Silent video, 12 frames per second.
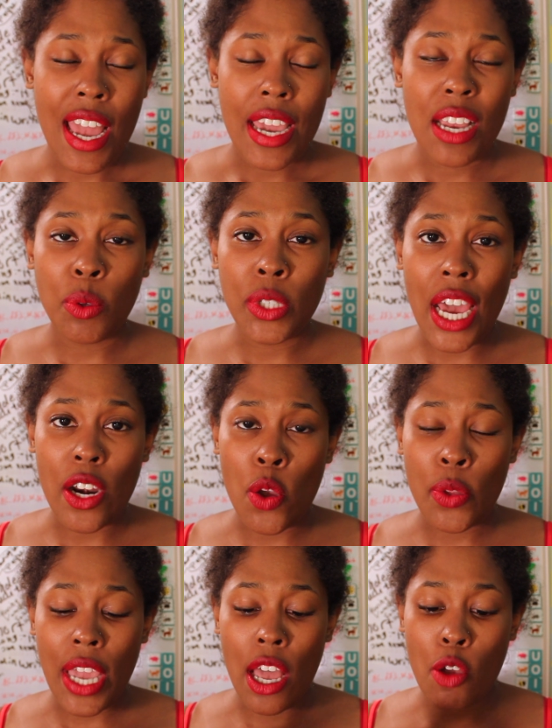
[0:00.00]
It will not
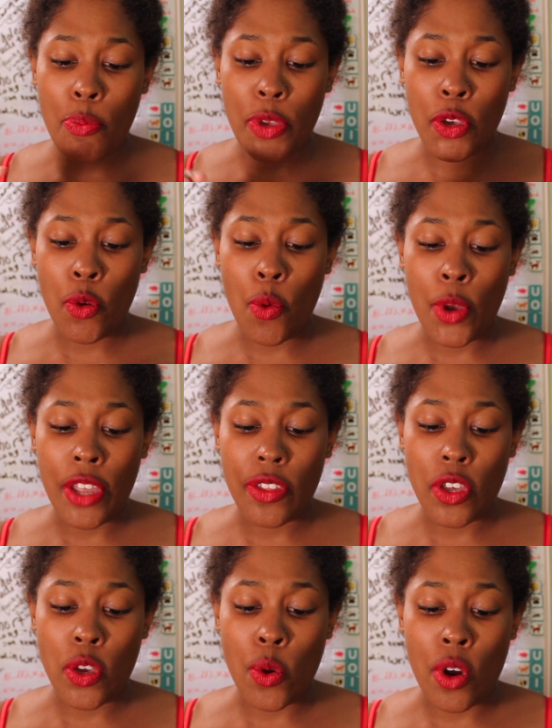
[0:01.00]
only help you
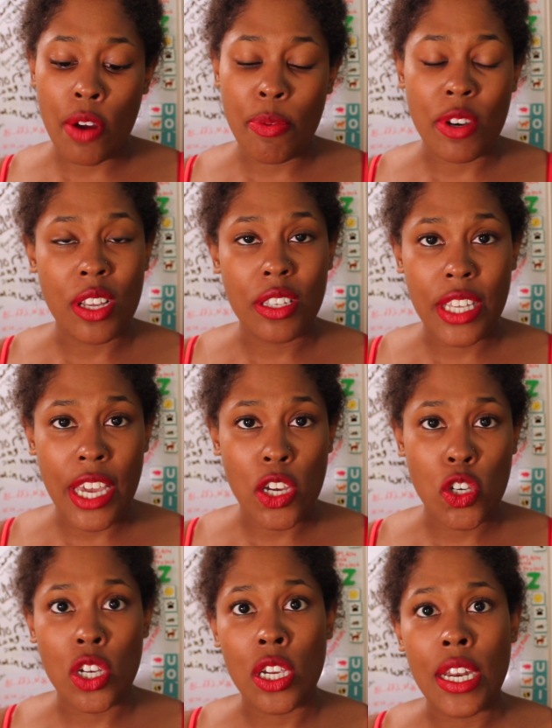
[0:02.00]
with your
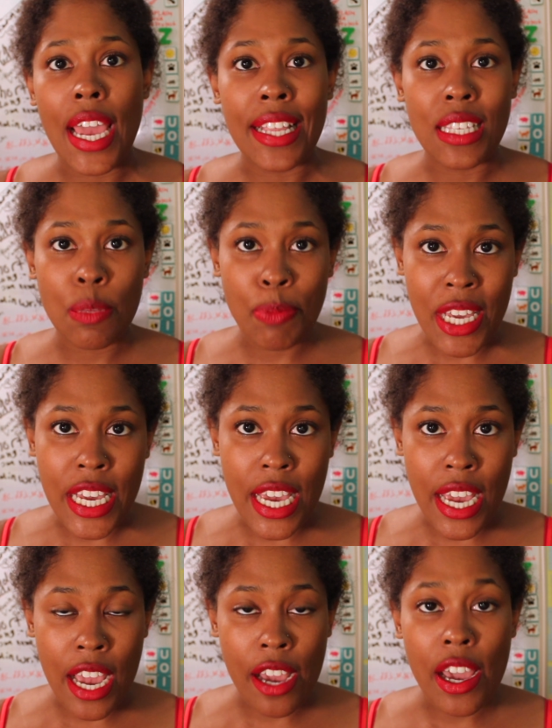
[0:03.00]
pronunciation and
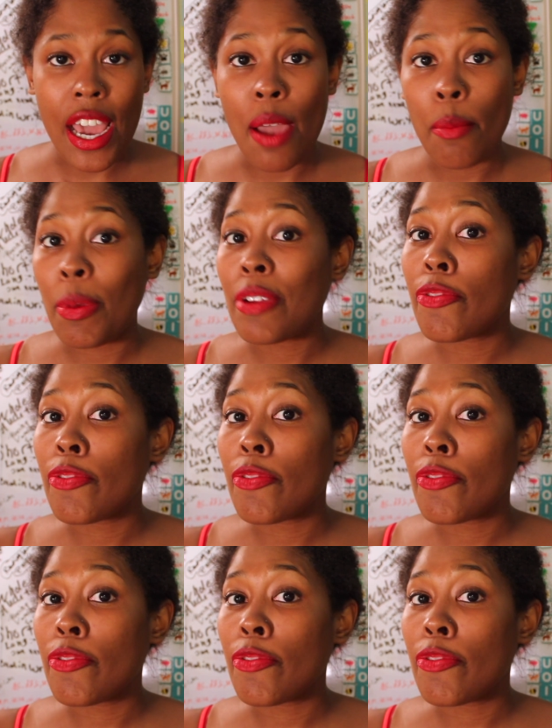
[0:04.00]
speaking, but